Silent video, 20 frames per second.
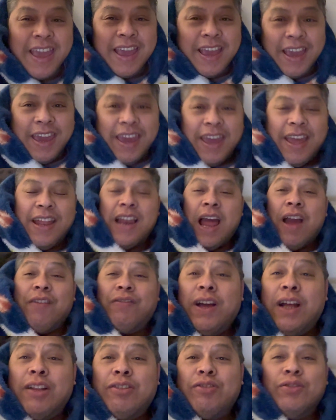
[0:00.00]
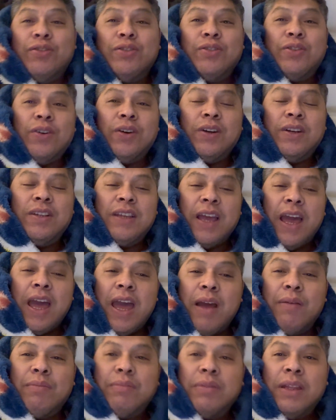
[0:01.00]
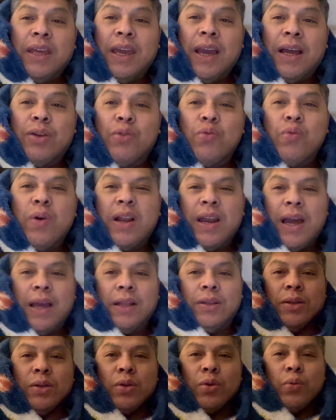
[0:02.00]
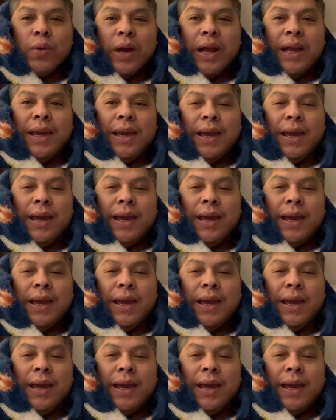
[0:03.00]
And I've got two dogs, and the other one, I don't know where he